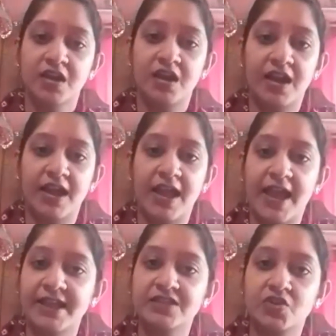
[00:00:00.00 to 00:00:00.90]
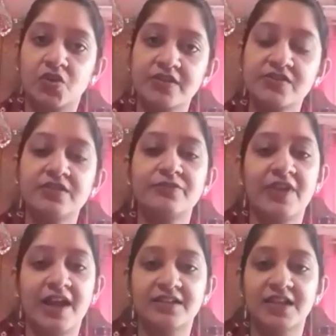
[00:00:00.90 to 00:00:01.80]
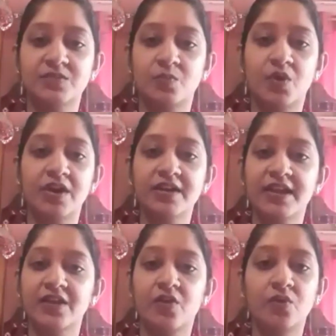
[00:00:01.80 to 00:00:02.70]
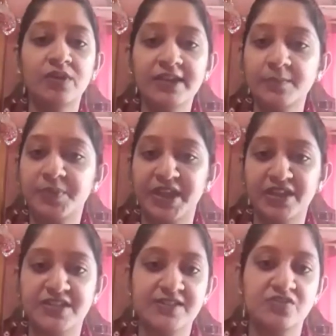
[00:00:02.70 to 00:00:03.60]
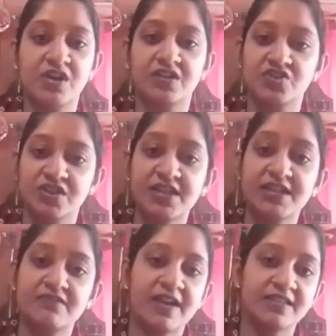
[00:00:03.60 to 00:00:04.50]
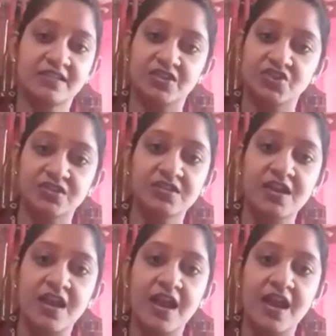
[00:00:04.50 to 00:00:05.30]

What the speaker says: and also the fact that war can only bring destruction and devastation,